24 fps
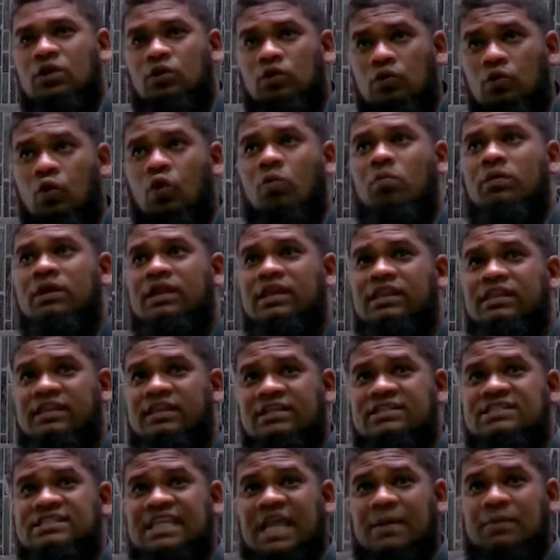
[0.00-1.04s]
So normally
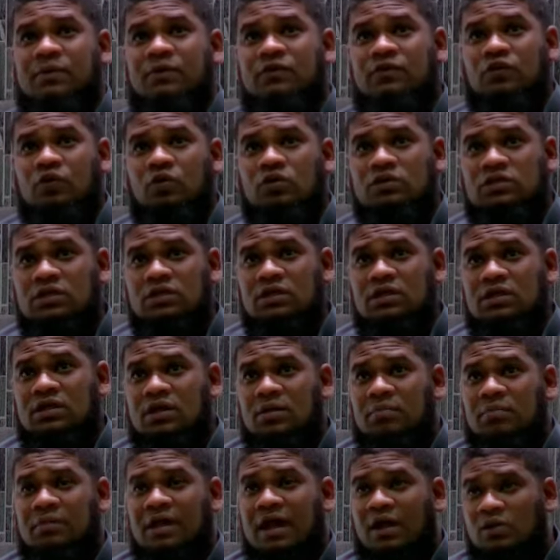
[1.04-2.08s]
this type of water,
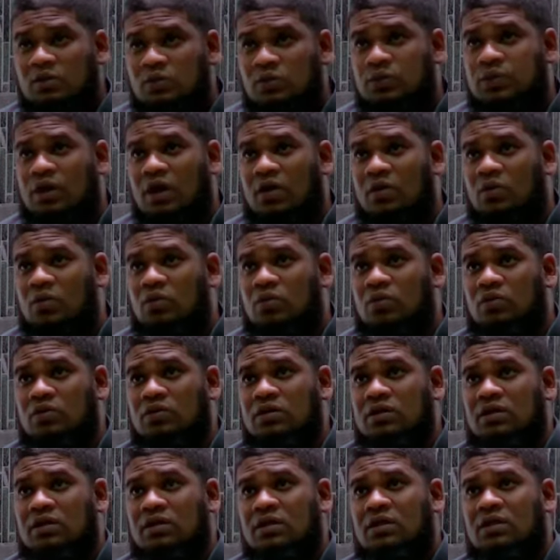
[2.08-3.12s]
ma'un
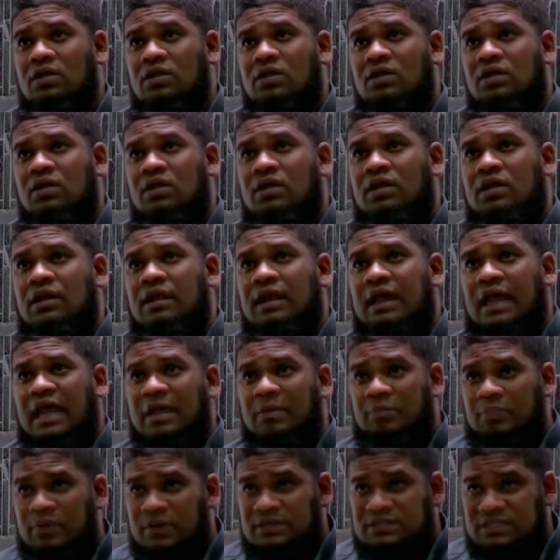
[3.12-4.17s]
tahurun,
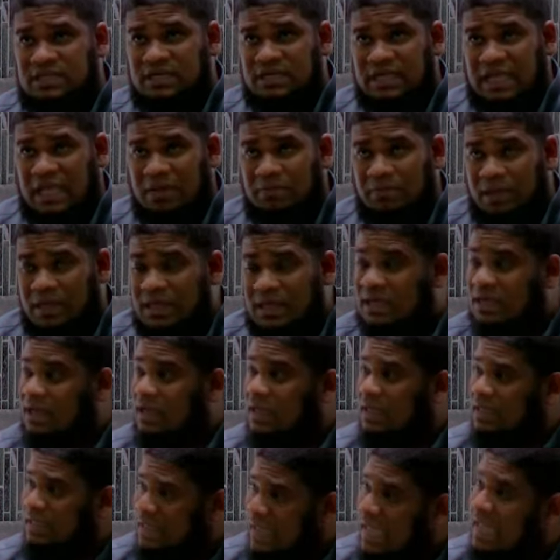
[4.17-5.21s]
a person
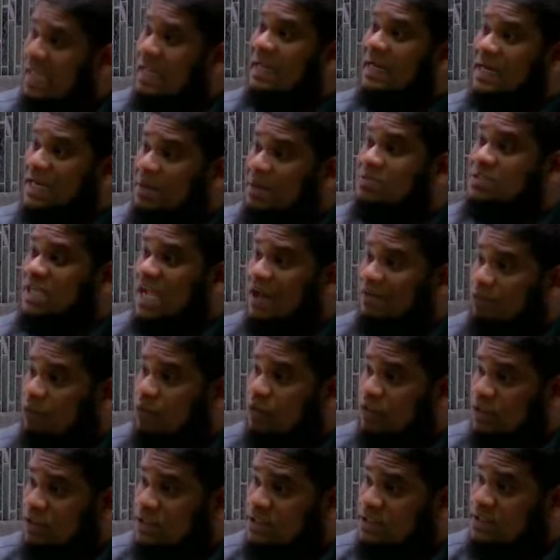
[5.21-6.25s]
he can clean
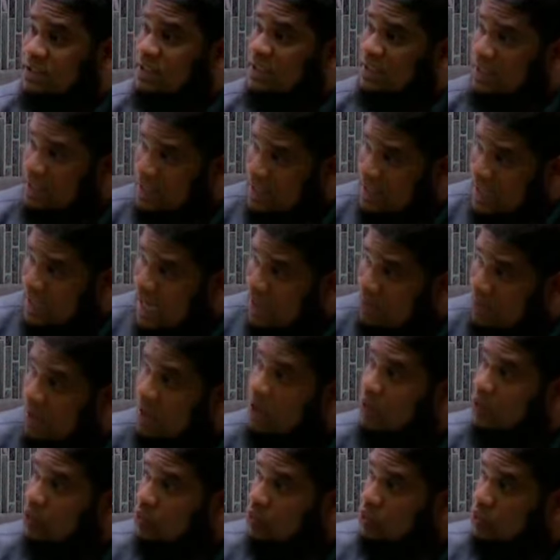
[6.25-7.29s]
himself with this. He can
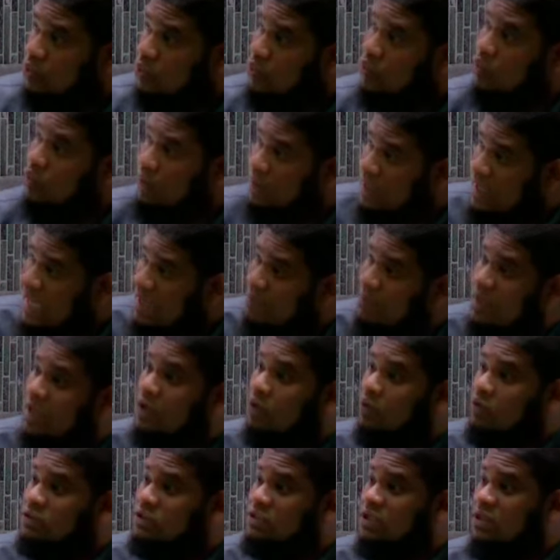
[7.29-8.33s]
make wudu, he can
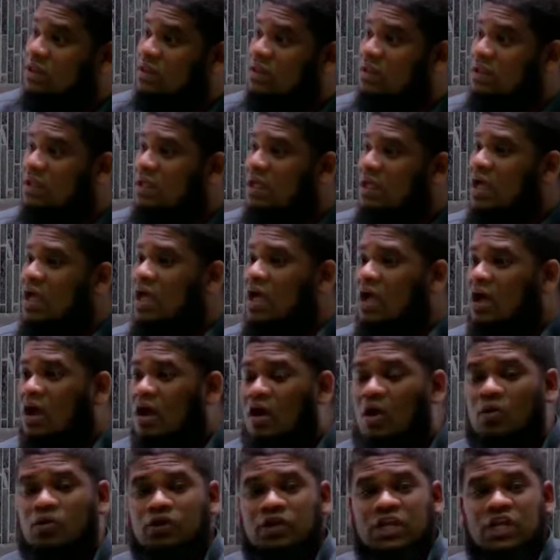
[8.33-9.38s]
make ghusl.
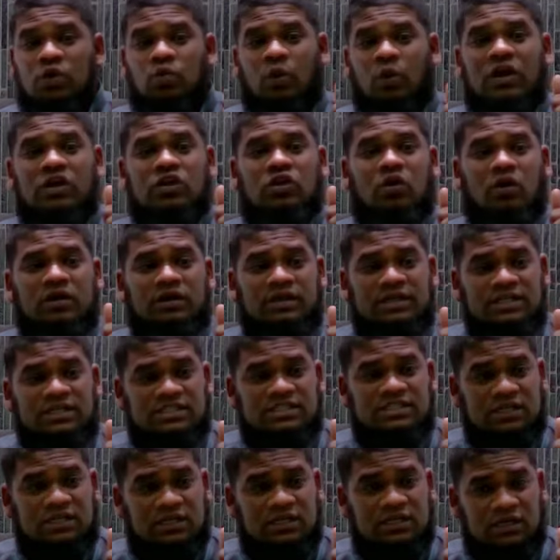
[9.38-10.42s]
Only in one
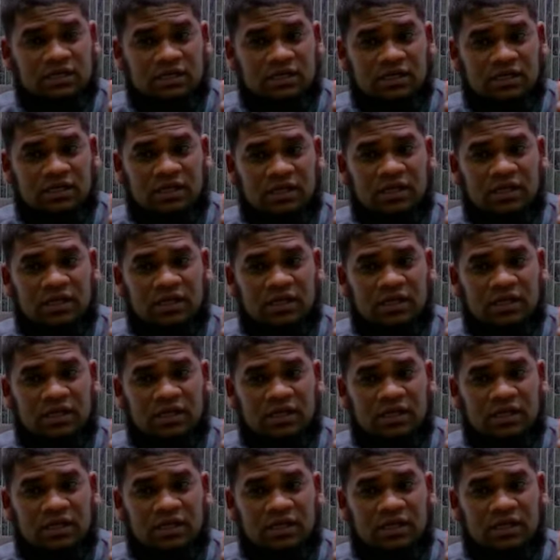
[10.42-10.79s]
condition.